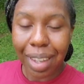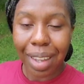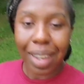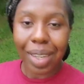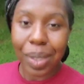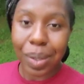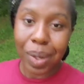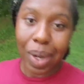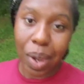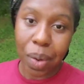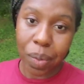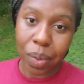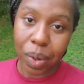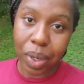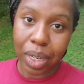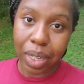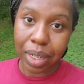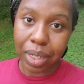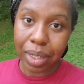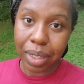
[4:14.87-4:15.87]
That's what I
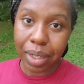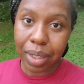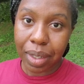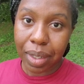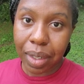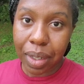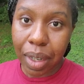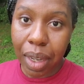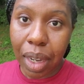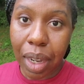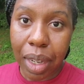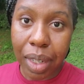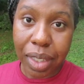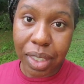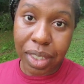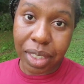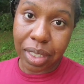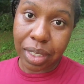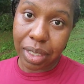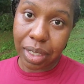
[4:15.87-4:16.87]
want. A
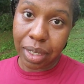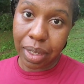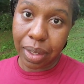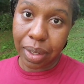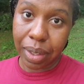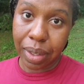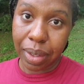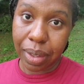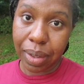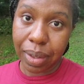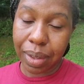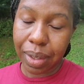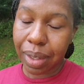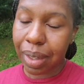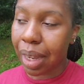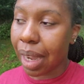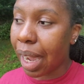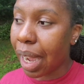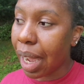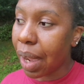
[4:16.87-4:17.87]
she shed.
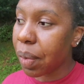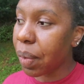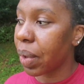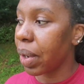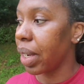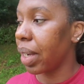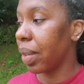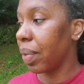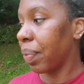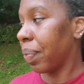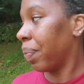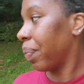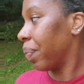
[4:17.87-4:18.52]
I want it.